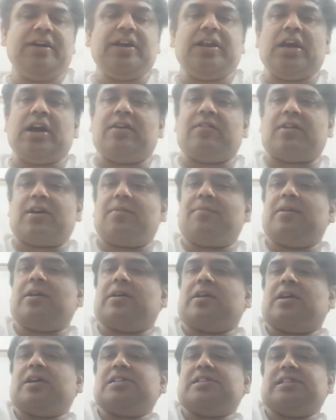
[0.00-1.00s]
you have come
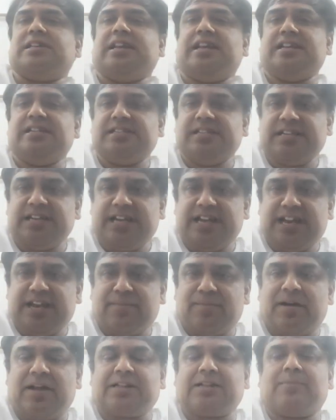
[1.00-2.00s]
across in
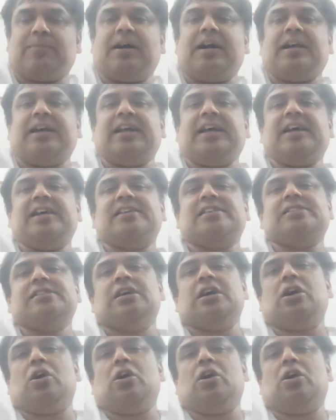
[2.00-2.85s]
engineering mathematics